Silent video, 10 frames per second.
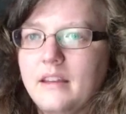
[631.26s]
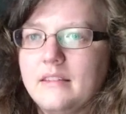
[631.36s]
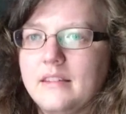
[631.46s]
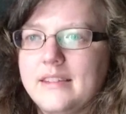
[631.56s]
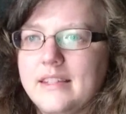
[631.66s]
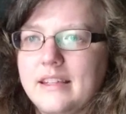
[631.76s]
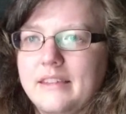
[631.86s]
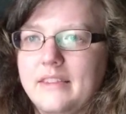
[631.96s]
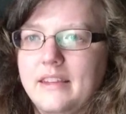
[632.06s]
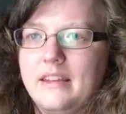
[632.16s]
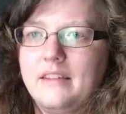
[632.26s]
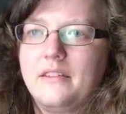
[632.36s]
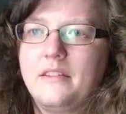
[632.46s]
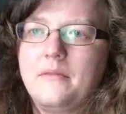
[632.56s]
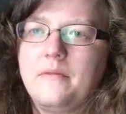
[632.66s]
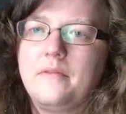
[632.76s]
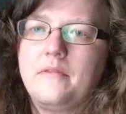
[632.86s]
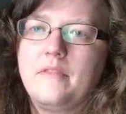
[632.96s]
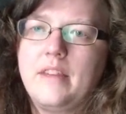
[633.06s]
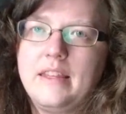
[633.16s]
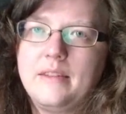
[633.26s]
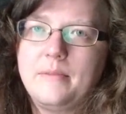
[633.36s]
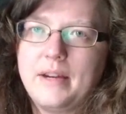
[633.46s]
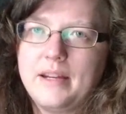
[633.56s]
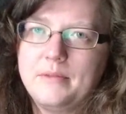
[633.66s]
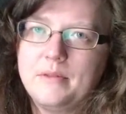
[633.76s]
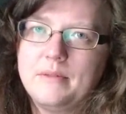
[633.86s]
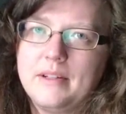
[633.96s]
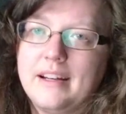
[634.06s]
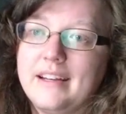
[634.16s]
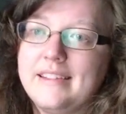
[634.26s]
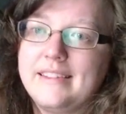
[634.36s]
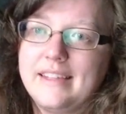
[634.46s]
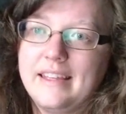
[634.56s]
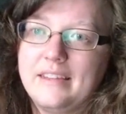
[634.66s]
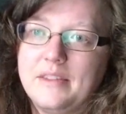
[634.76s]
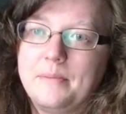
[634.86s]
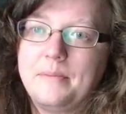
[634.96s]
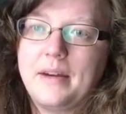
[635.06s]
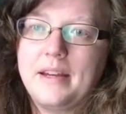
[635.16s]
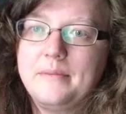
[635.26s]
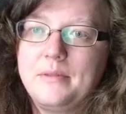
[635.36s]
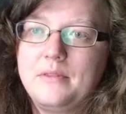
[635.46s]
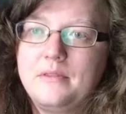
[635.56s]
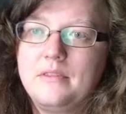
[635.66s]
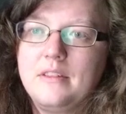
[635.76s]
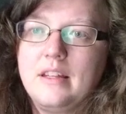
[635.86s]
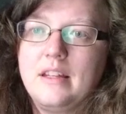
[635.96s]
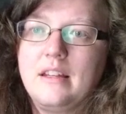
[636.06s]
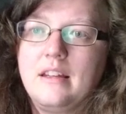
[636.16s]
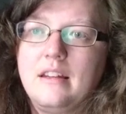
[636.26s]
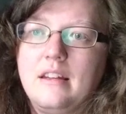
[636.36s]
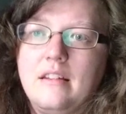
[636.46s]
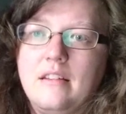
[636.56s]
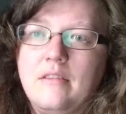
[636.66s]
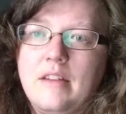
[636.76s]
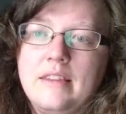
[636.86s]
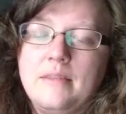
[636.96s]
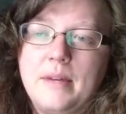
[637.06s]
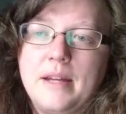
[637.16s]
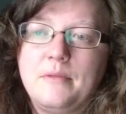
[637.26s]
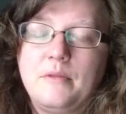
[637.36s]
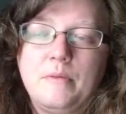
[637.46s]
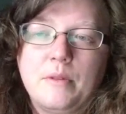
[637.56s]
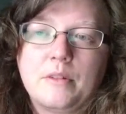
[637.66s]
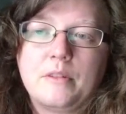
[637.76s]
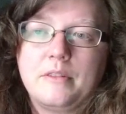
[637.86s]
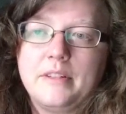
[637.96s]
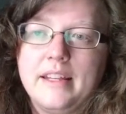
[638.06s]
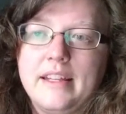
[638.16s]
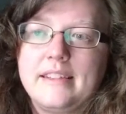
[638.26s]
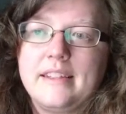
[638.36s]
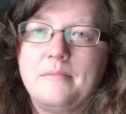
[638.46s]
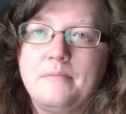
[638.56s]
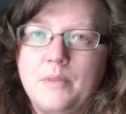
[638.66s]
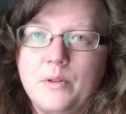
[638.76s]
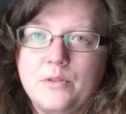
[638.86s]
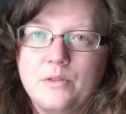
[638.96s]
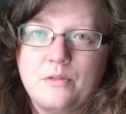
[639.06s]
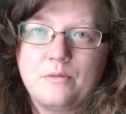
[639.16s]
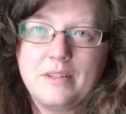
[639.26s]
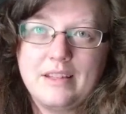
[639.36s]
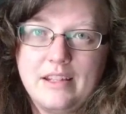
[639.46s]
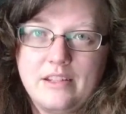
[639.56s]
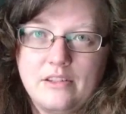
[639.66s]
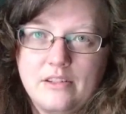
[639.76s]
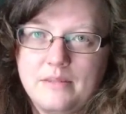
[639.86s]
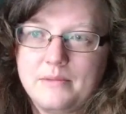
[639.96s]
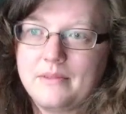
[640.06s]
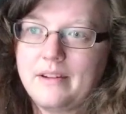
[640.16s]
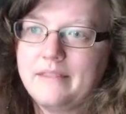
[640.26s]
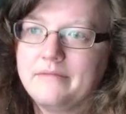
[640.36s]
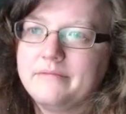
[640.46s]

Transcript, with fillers: the second thing in the Bible, what I see, the Bible, in the Bible, work creates and bolsters relationships, right?